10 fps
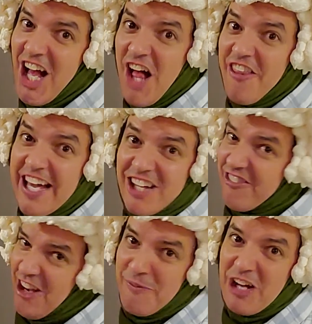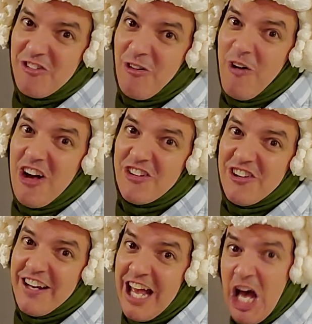Thank you so much for watching.
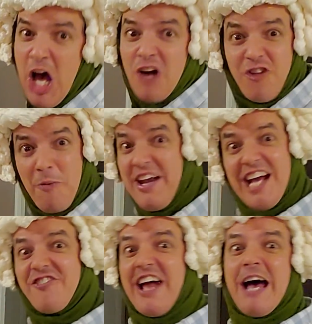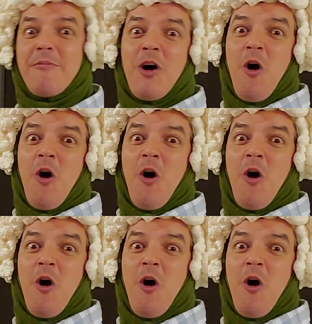Join me next time